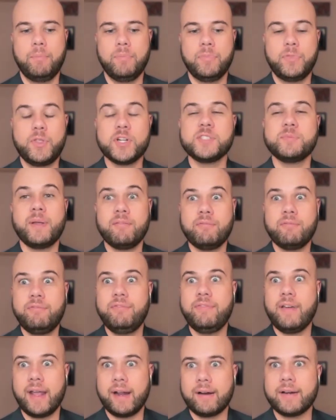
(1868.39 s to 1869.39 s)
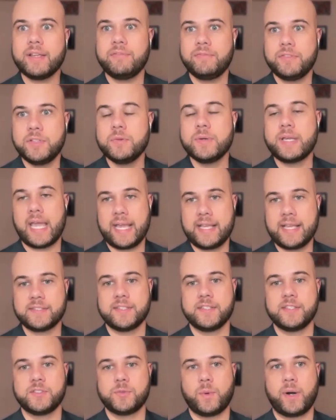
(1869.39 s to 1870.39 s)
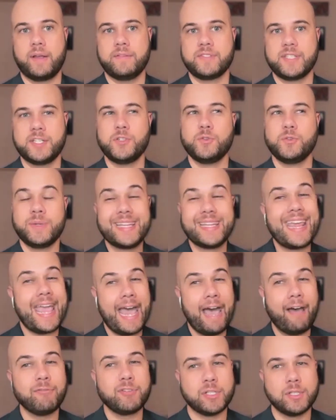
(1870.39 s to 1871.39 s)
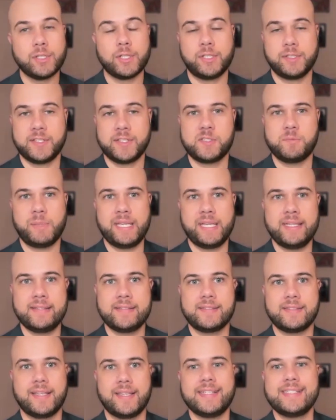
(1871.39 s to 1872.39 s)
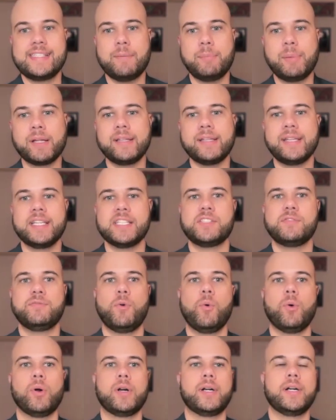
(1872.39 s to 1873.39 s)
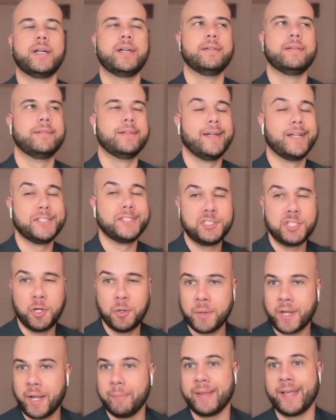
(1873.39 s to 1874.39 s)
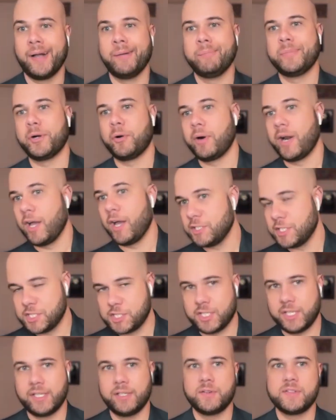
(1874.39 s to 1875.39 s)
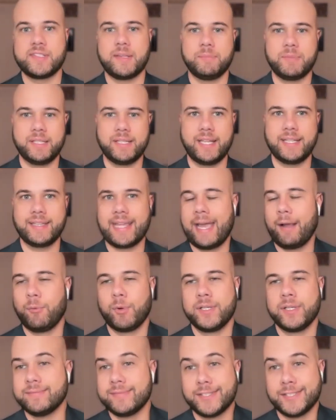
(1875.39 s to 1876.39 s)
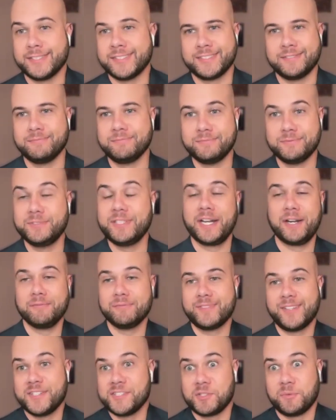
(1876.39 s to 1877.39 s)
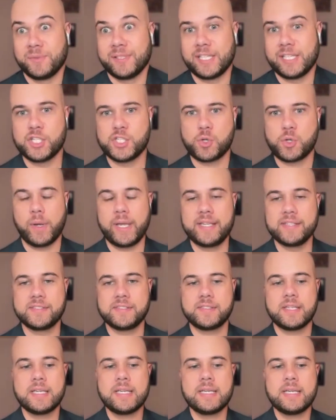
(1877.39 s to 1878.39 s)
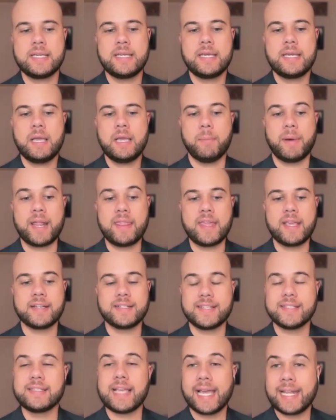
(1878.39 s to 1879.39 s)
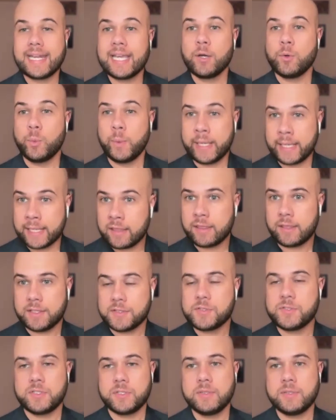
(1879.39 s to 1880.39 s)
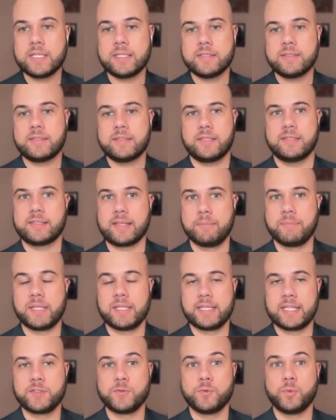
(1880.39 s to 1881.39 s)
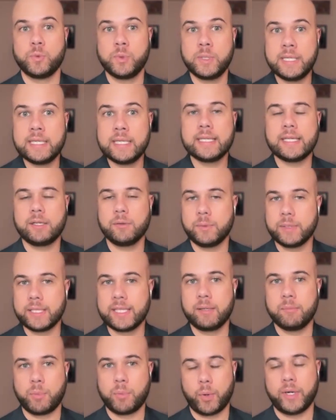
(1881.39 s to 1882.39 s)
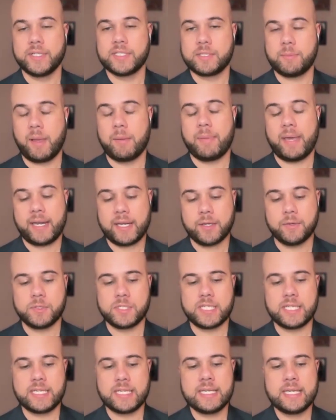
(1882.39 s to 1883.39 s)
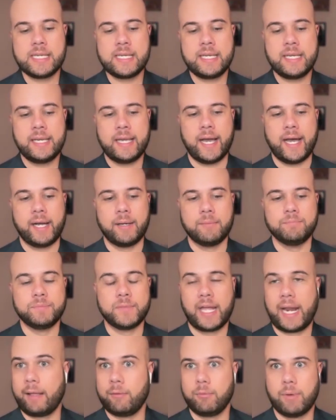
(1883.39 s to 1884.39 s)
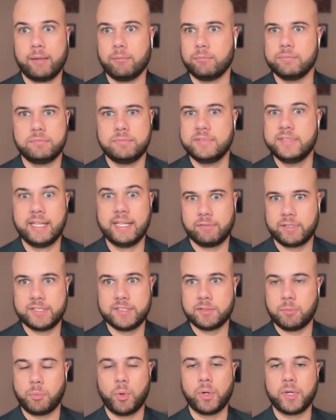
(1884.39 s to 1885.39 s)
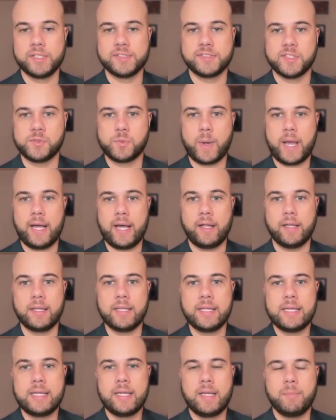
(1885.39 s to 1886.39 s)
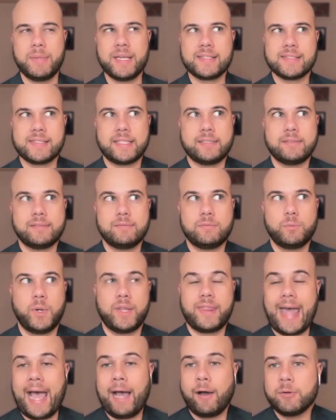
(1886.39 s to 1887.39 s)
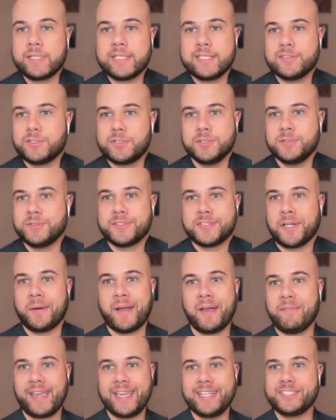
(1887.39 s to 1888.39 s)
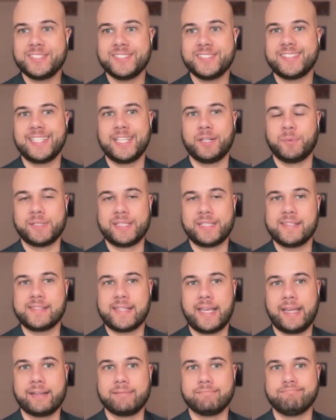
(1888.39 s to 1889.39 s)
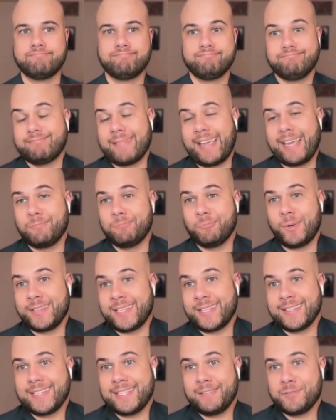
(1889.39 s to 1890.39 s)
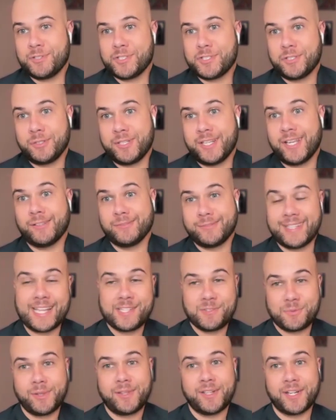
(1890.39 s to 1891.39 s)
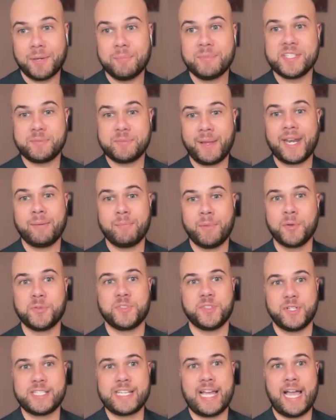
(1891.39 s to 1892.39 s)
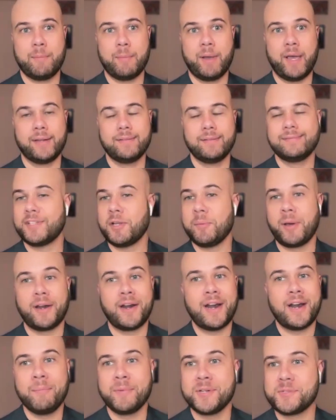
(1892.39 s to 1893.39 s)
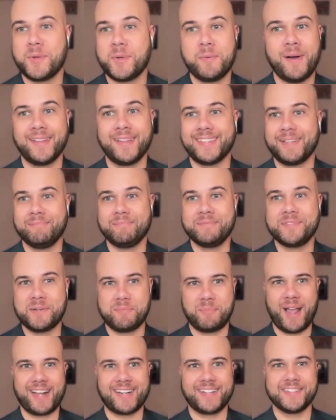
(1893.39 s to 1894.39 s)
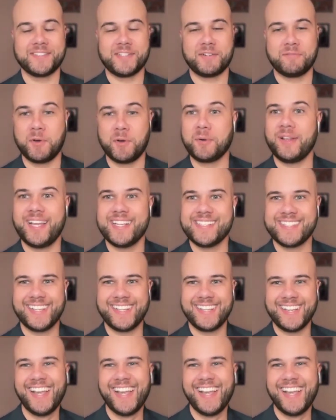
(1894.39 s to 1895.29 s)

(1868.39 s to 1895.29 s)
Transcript: There's been very few cases where I've said you really have to learn this piece, and typically it's for a show coming up or an audition or something like that where there isn't really a choice. But I think deciding with students is something that's really, really important to my pedagogy, and I definitely Zipporah's as well, because without it, students don't have agency in what they sing. And when they leave your studio, that's what they're going to be spending most of their time on, no matter how much we want them to practice their vocalizing.